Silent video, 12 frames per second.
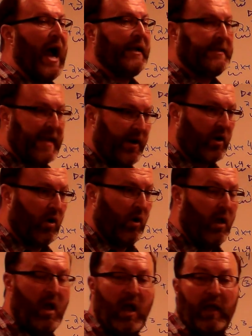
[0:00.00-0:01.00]

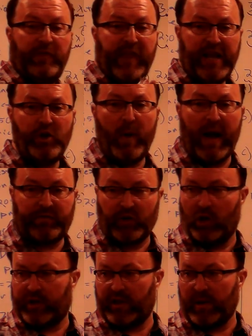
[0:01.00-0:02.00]
identical. Then you have
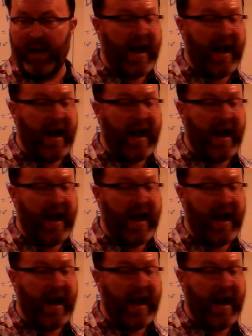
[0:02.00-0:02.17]
to look at the